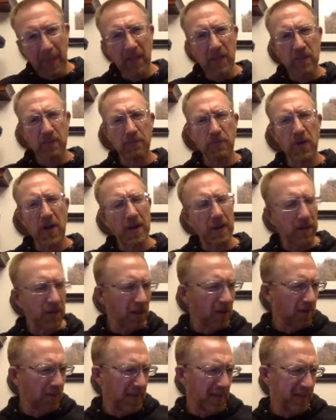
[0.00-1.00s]
So I'm trying a
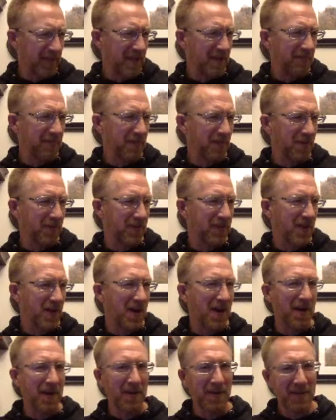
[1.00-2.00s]
little bit different
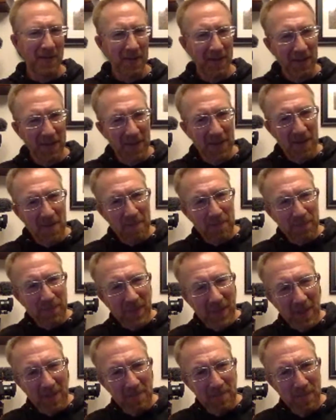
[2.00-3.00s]

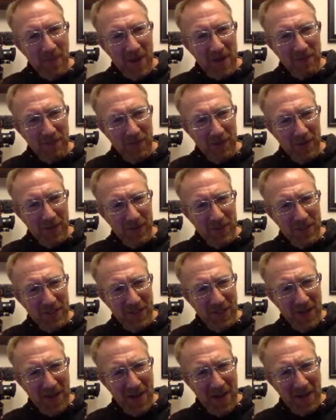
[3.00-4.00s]
beverage
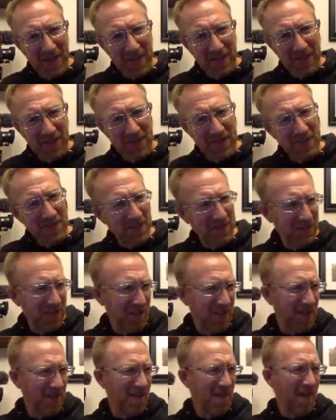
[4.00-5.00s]
tonight. This is
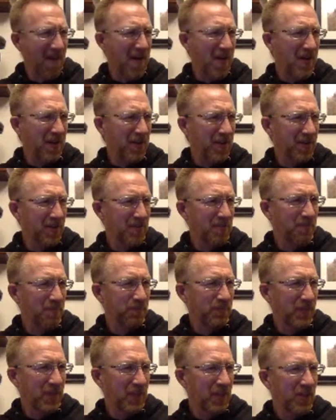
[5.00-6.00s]
the
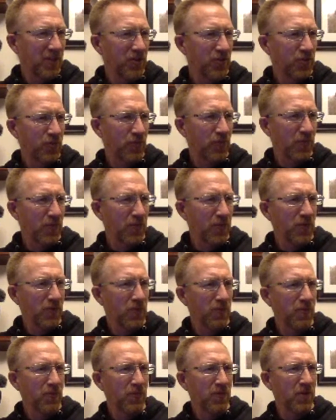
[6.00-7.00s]

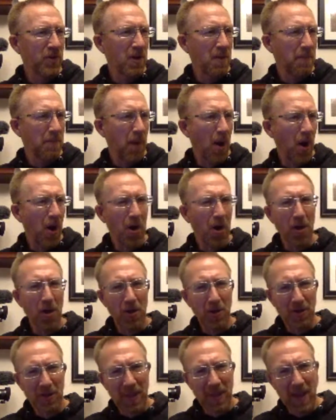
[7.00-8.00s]
True
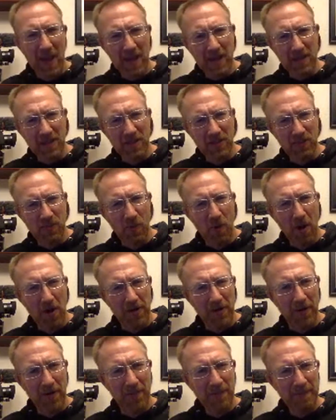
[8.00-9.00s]
Nepal cactus
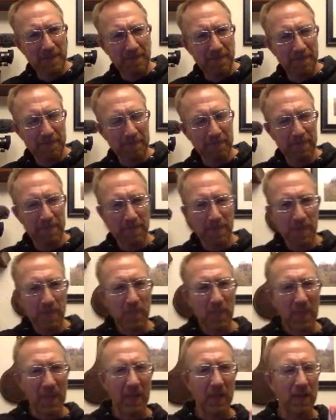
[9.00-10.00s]
water.
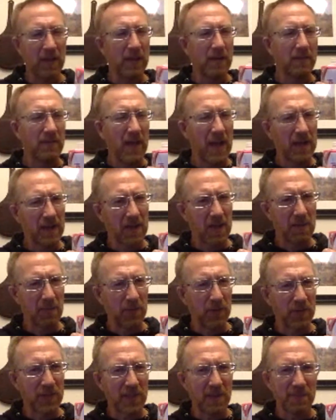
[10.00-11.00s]
Had a
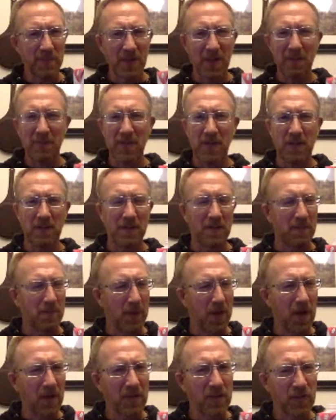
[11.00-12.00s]
couple of sips of it, and to
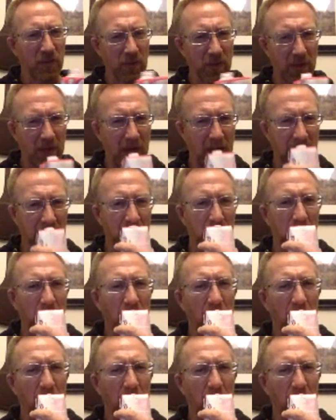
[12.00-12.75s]
be honest with you guys, I'm a